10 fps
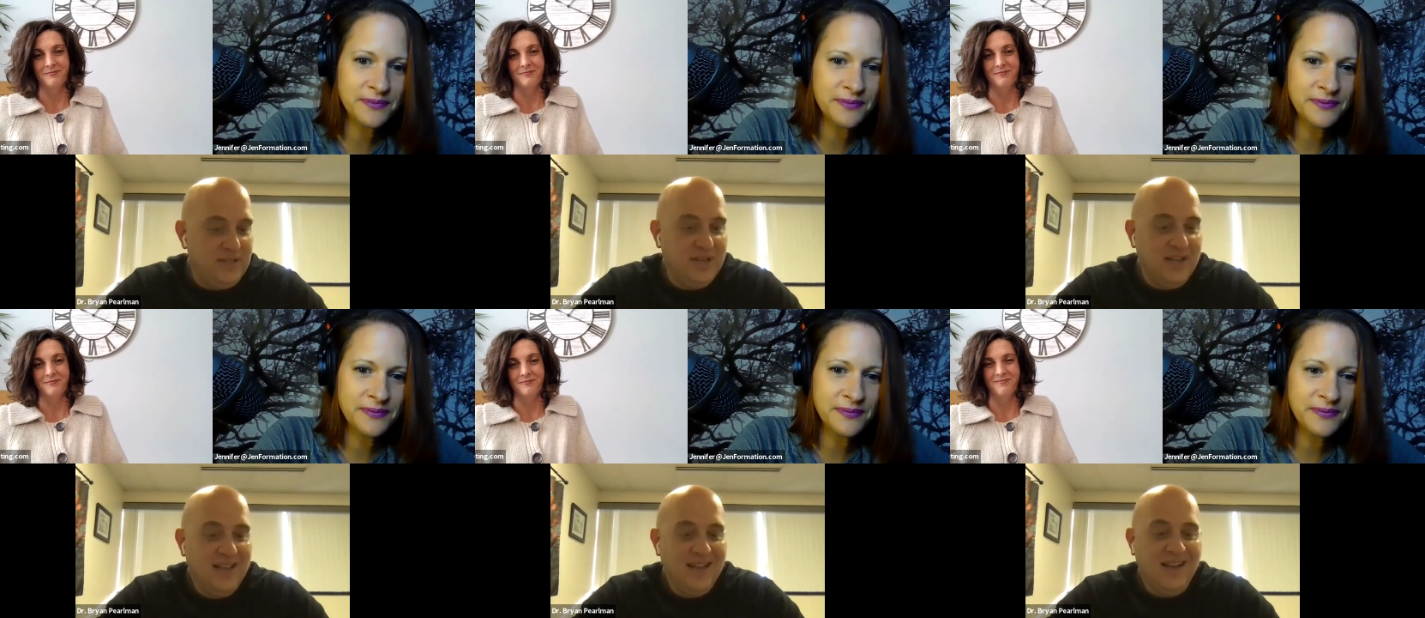Speaker 1: very
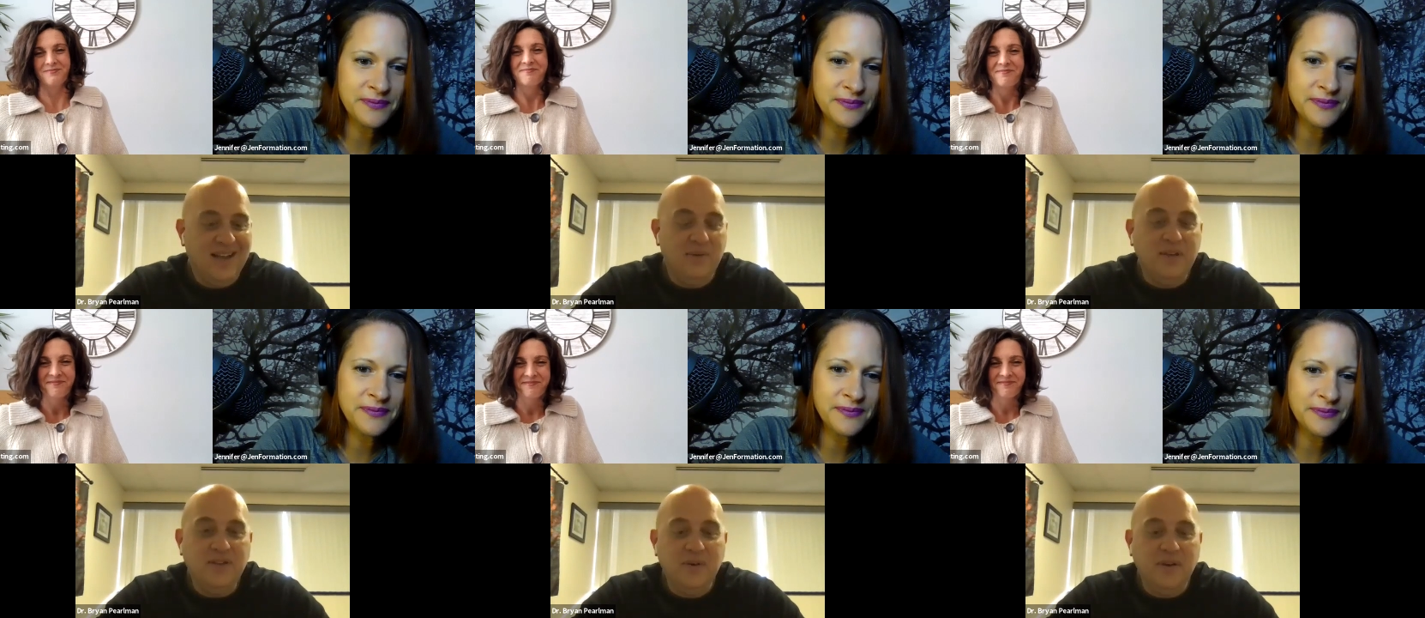much.
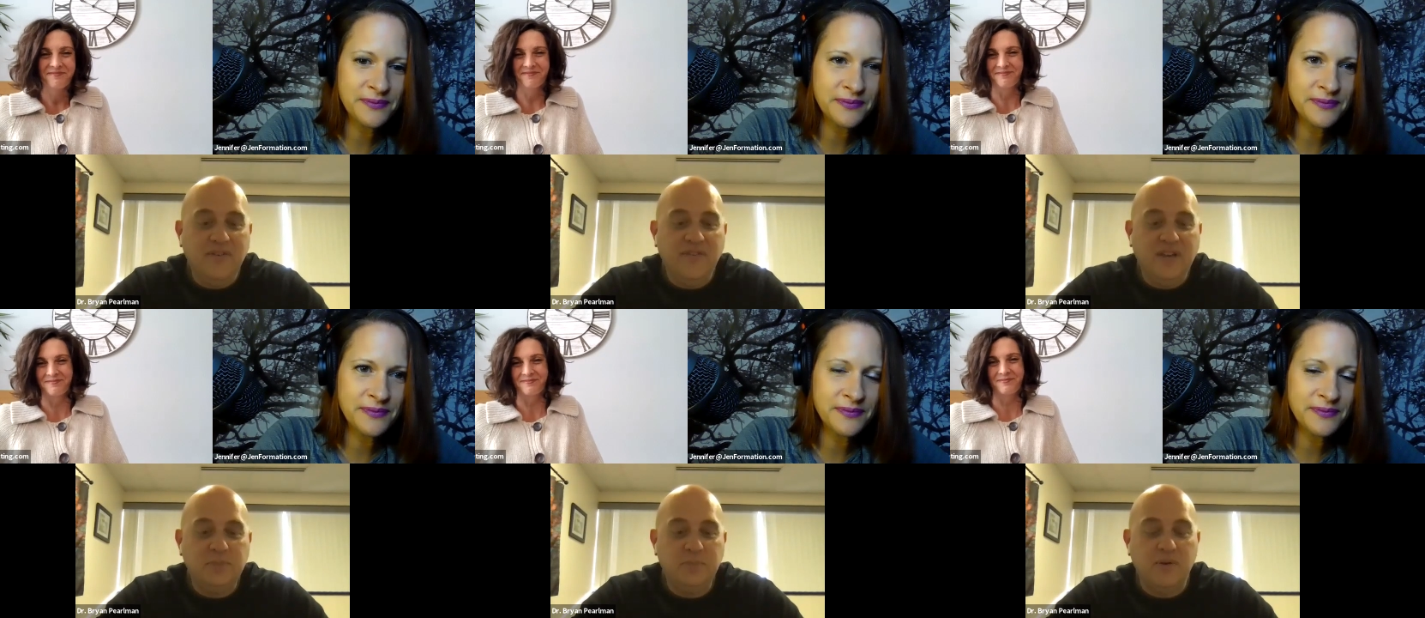Uh, we
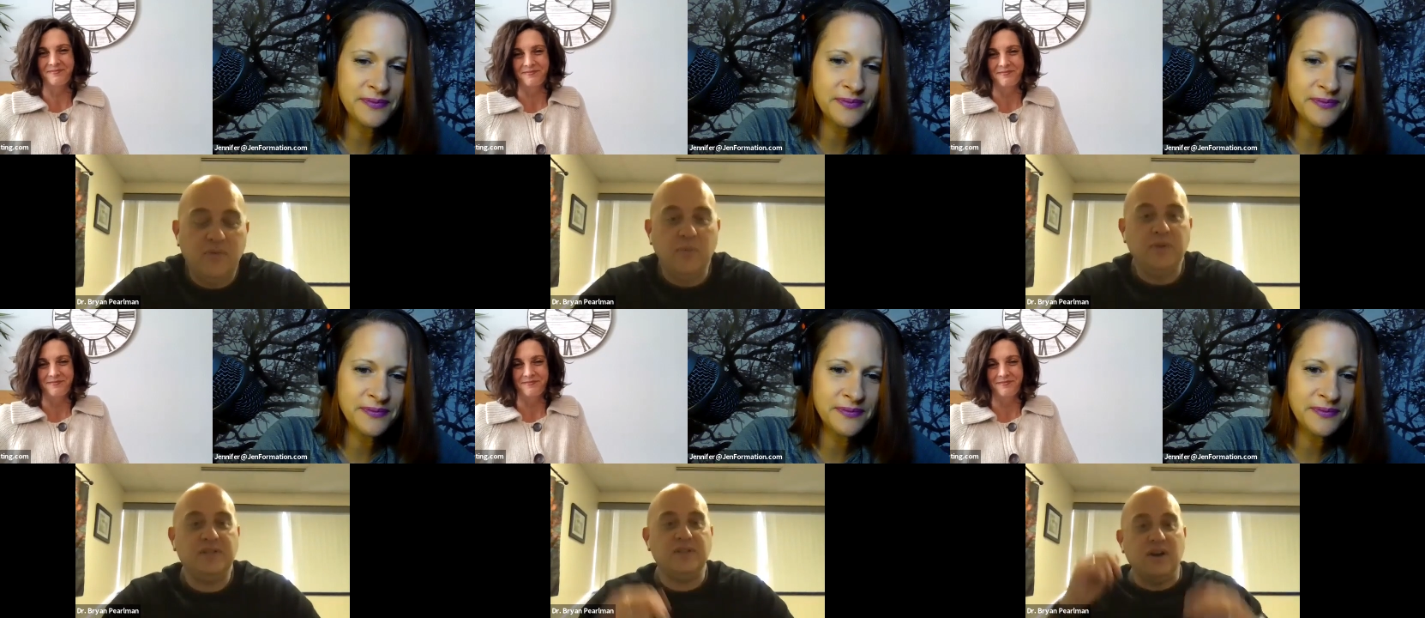do have a
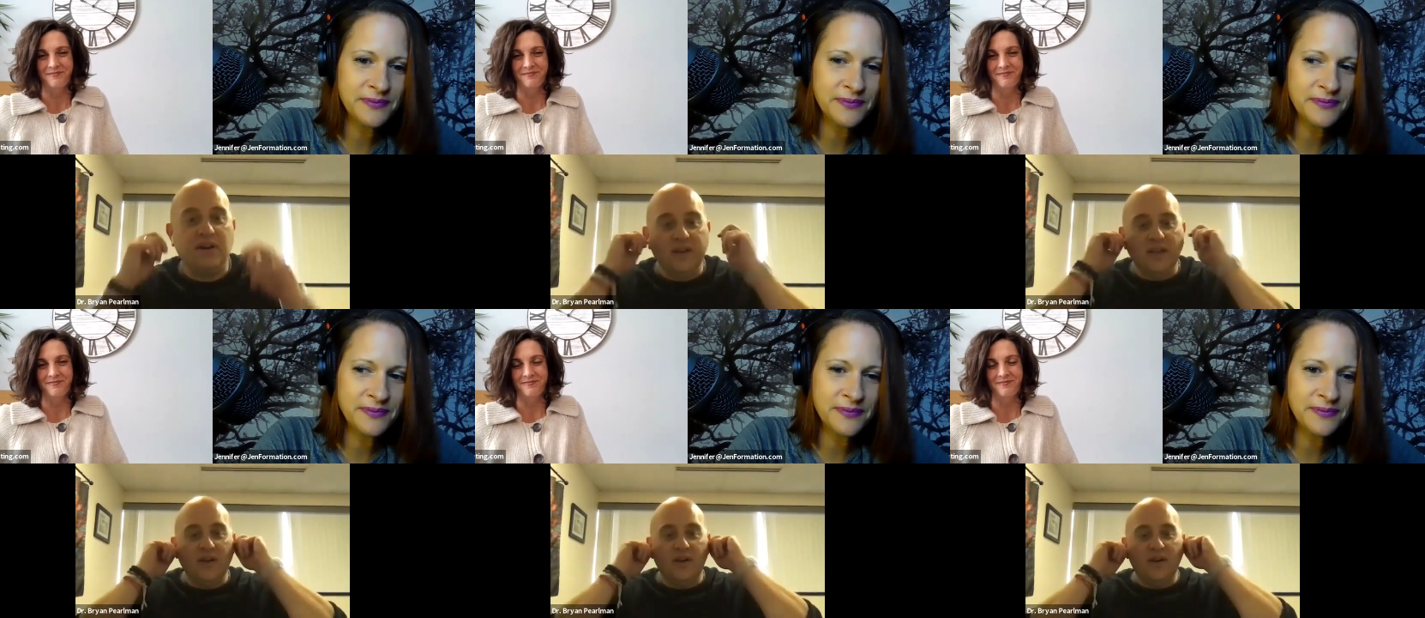Facebook group. We
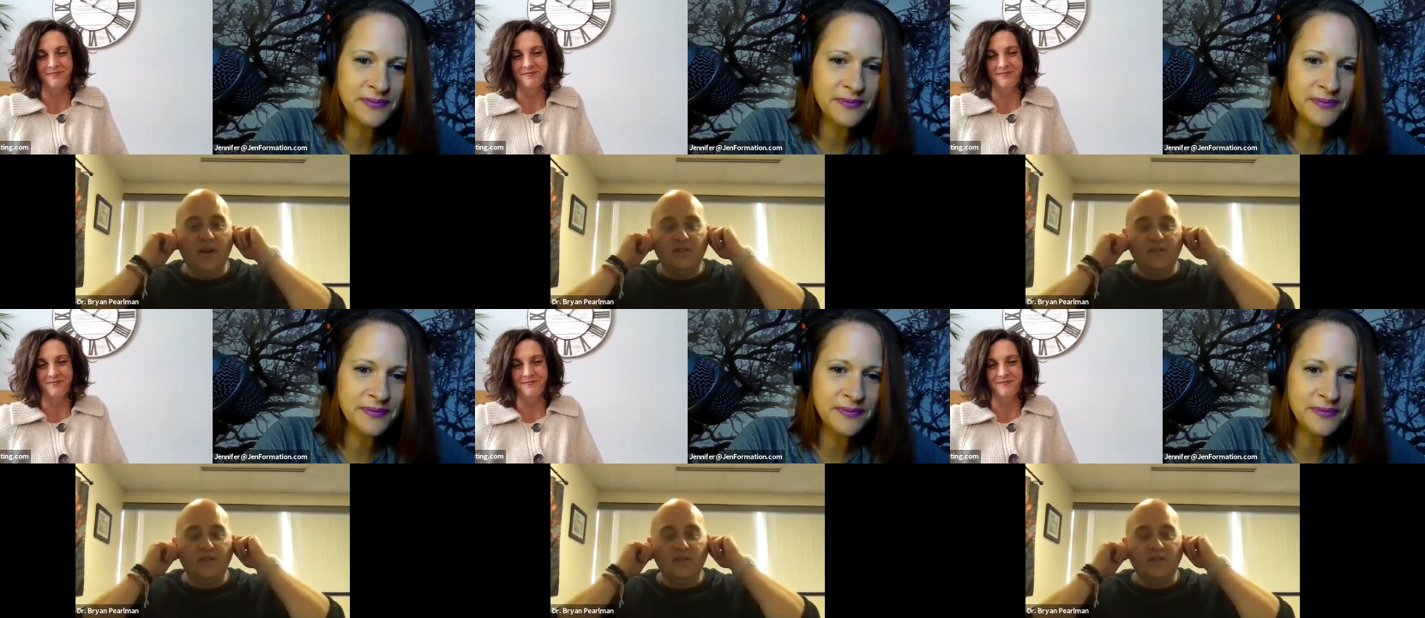started